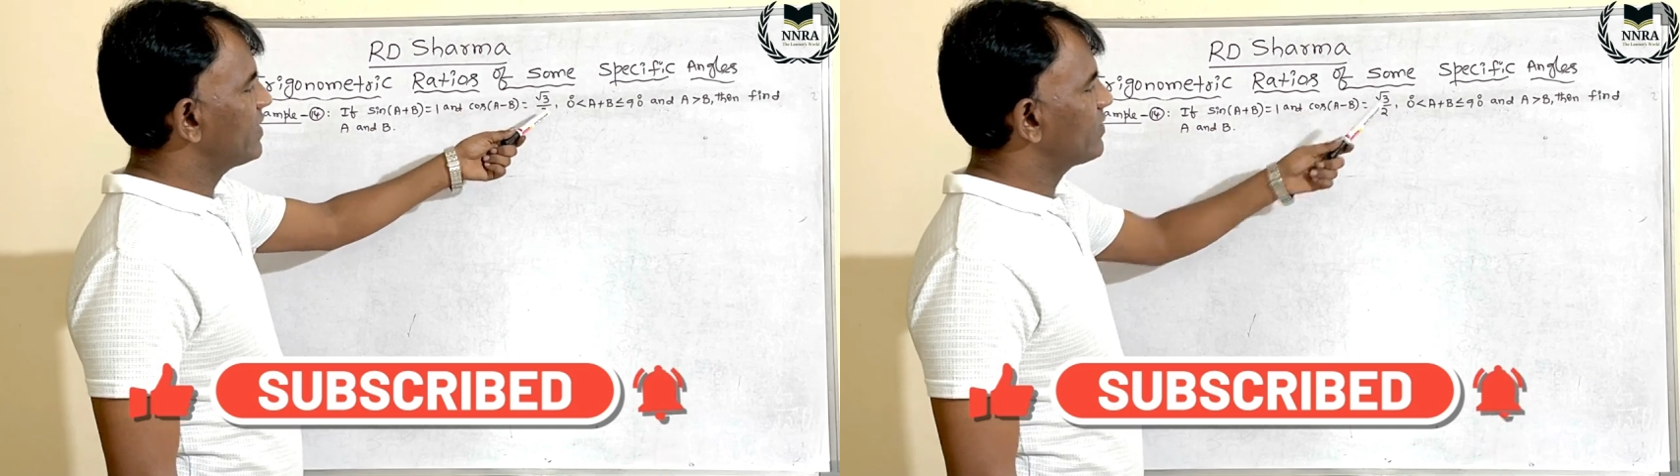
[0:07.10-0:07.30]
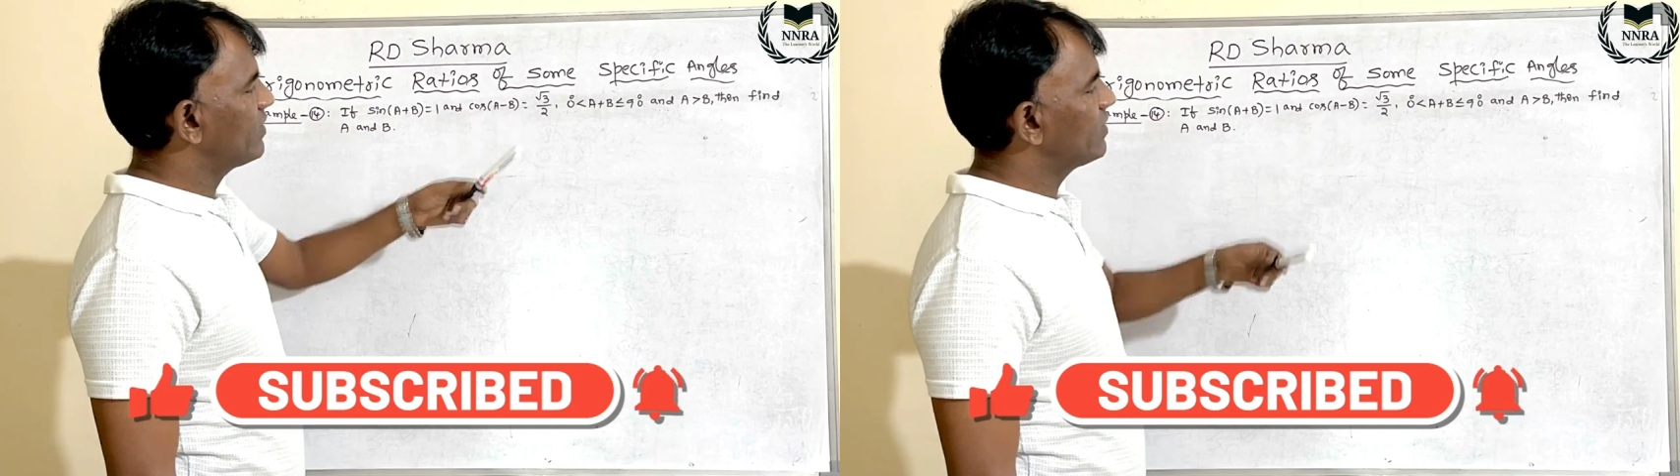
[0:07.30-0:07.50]

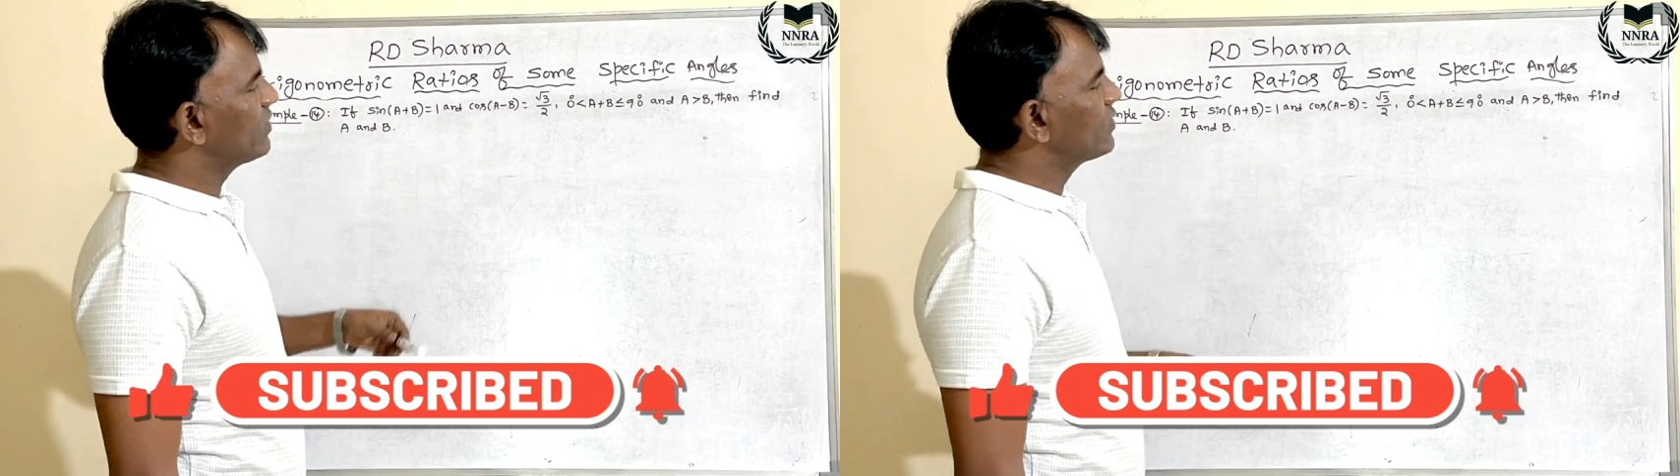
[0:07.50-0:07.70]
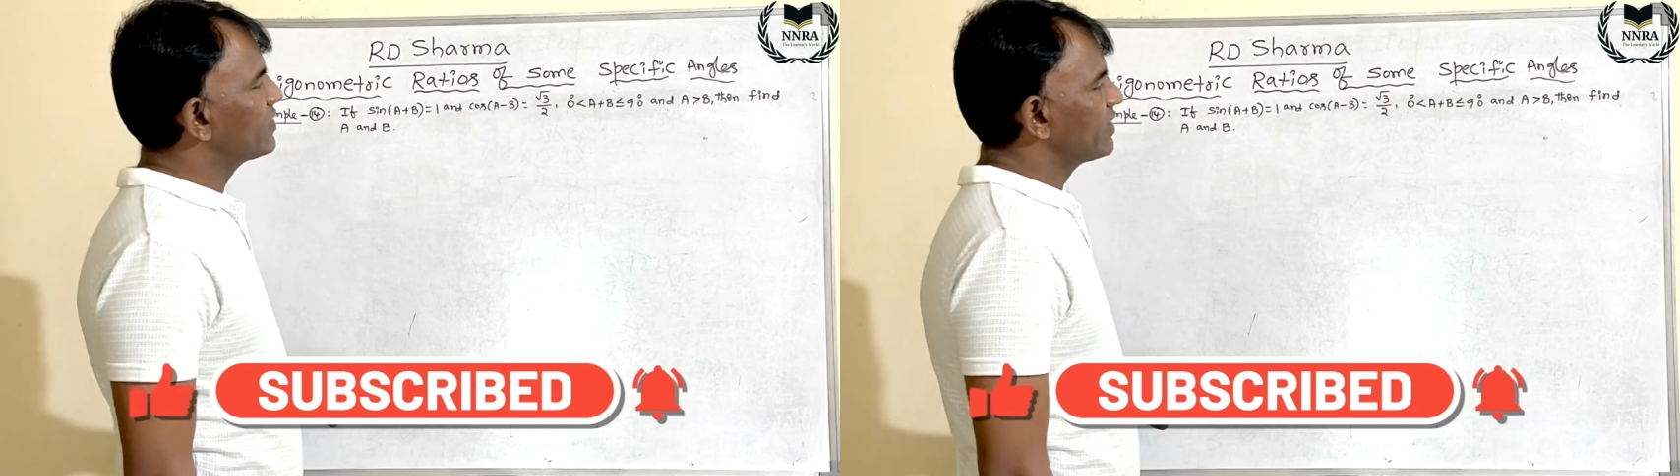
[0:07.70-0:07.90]
equal to
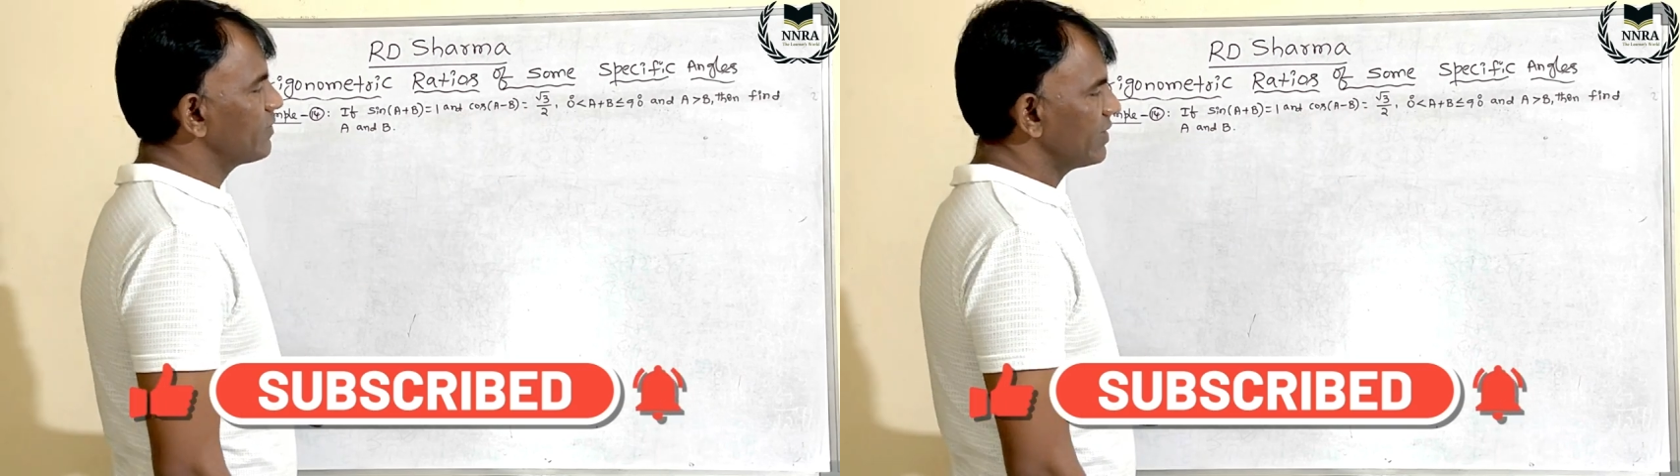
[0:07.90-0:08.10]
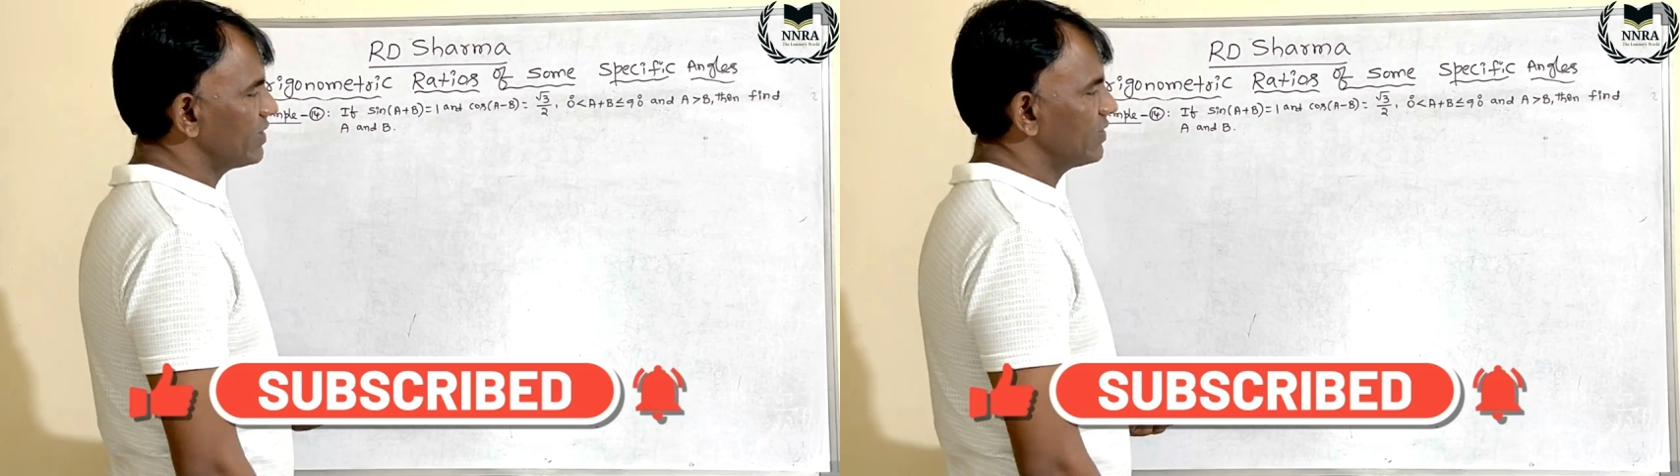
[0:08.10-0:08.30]
root 3
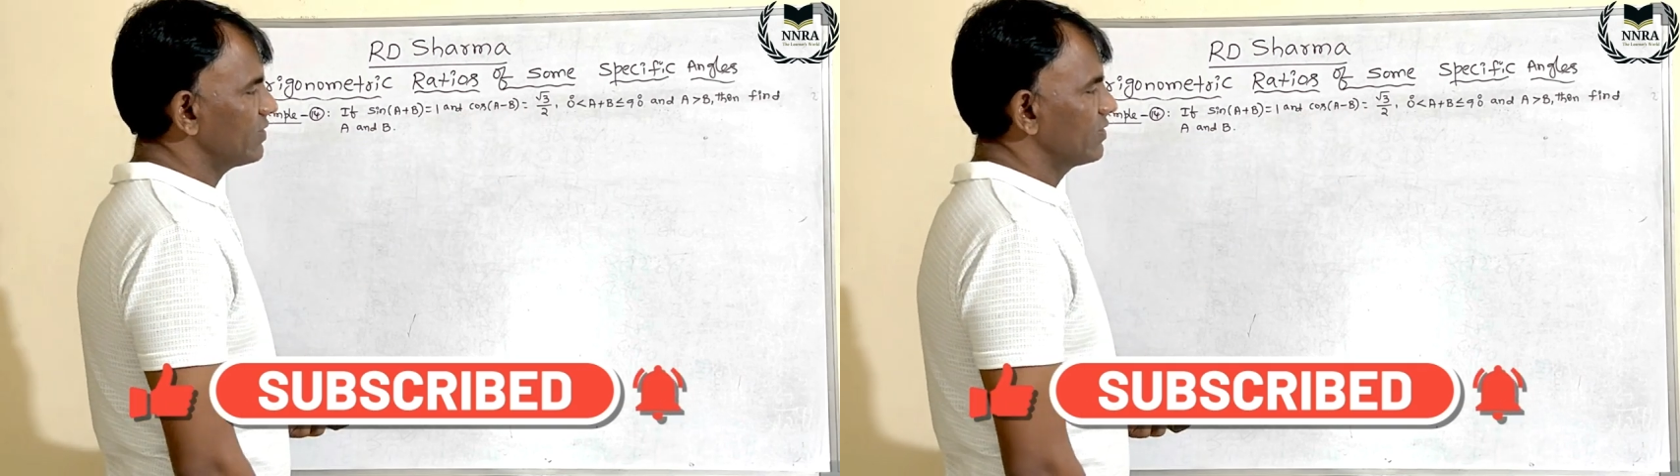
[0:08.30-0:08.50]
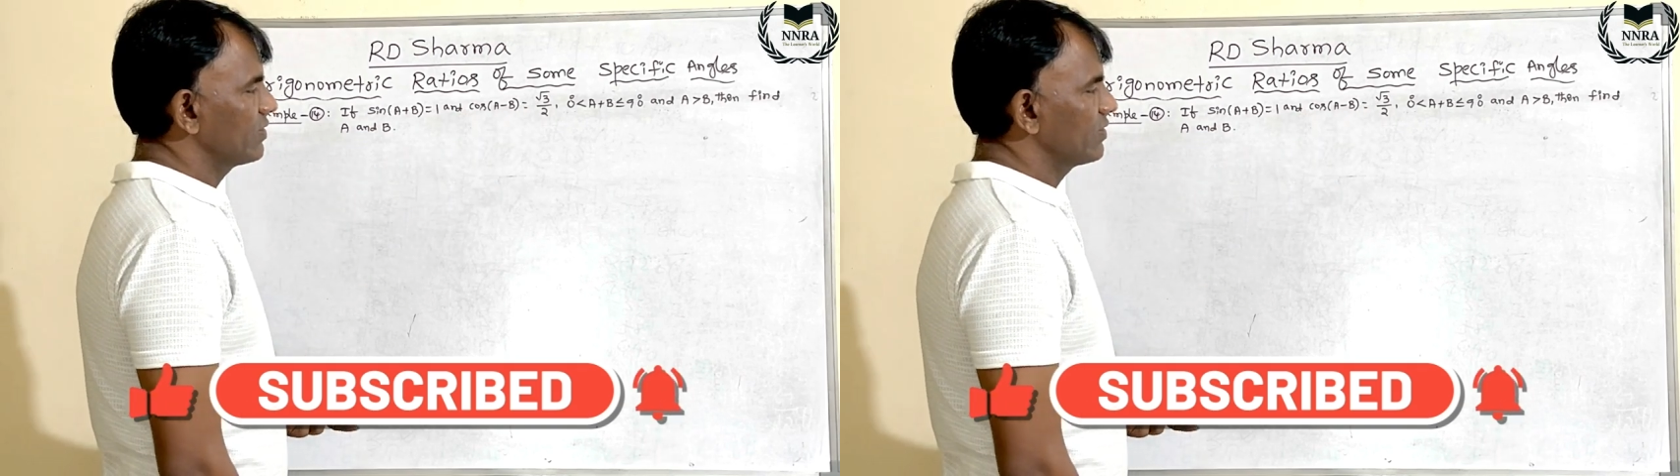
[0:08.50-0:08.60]
by 2